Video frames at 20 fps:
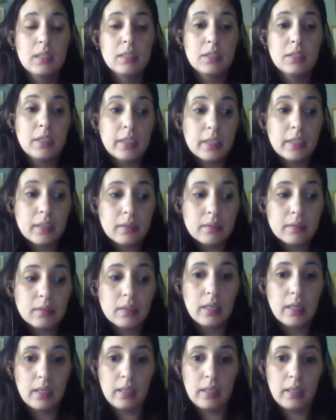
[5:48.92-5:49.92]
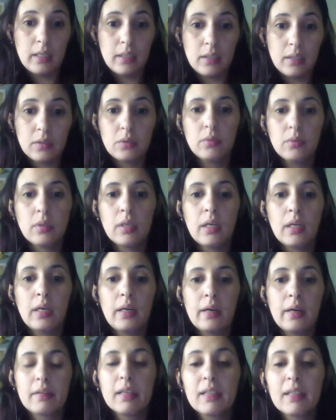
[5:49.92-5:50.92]
Then I took
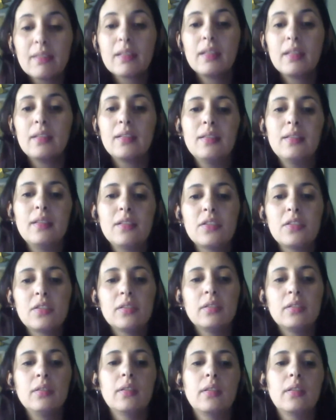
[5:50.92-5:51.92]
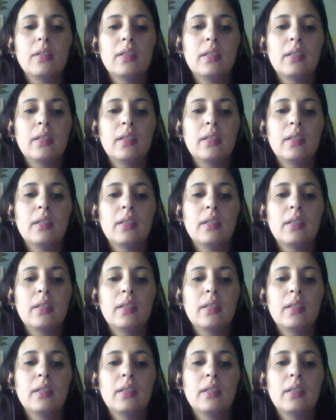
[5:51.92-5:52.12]
a risky decision